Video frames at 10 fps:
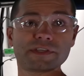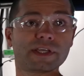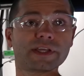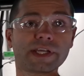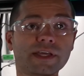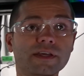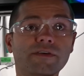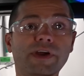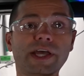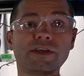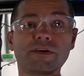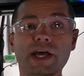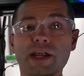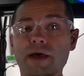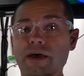facility, right? You're
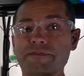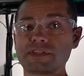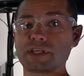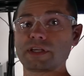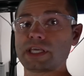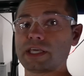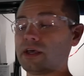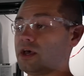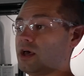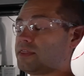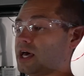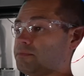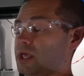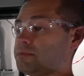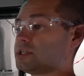at a facility that
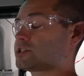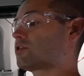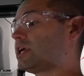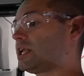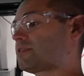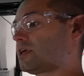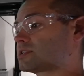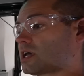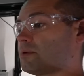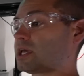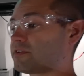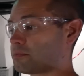maybe is screening things coming in